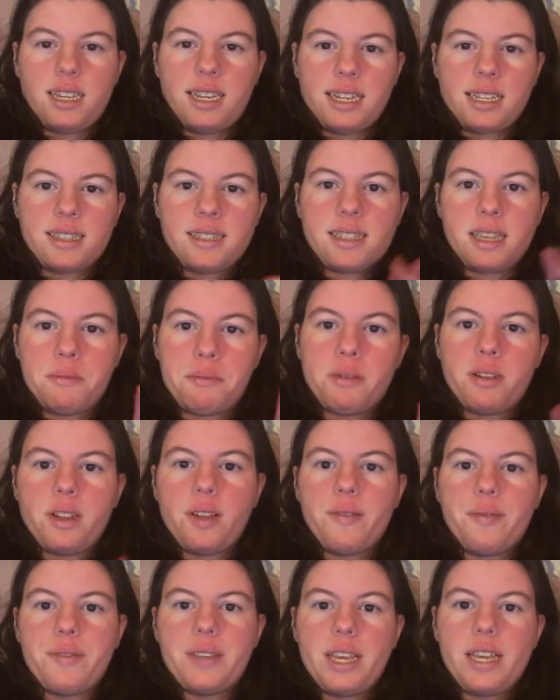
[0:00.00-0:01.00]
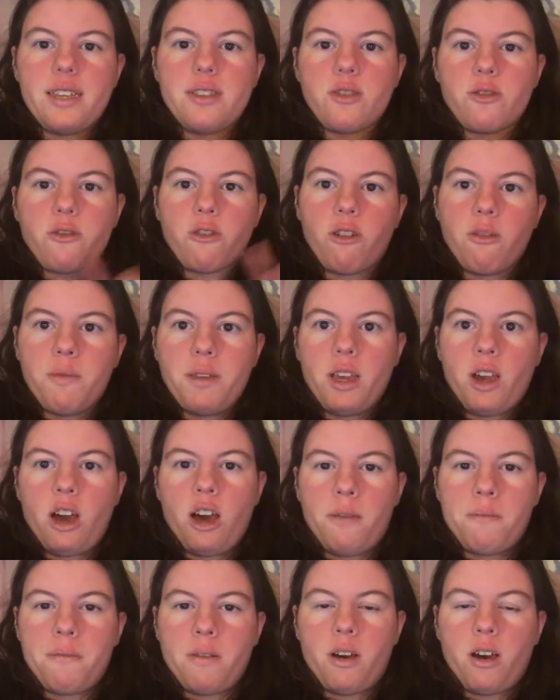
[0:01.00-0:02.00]
the next couple of days or i will be
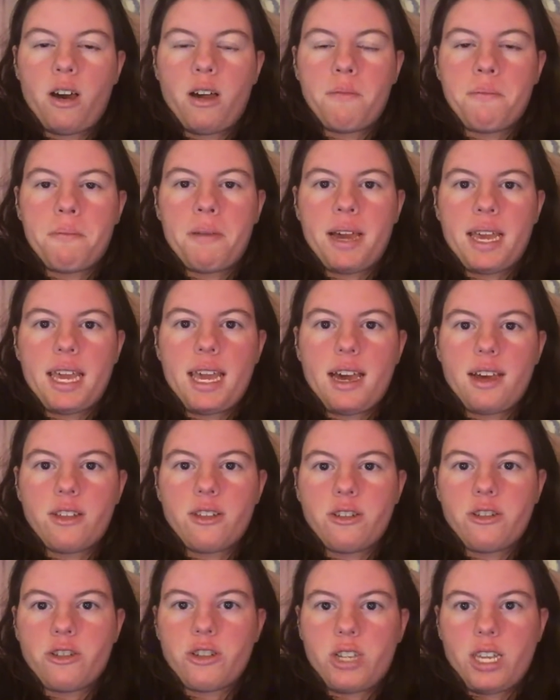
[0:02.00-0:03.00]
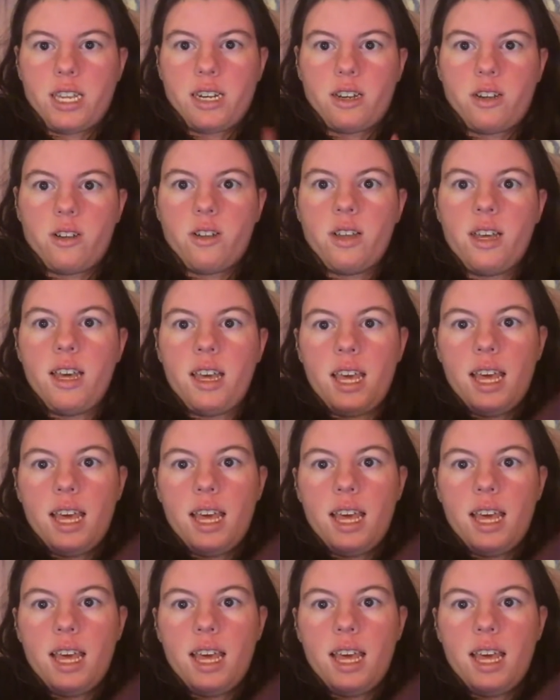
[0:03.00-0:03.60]
up on my other channel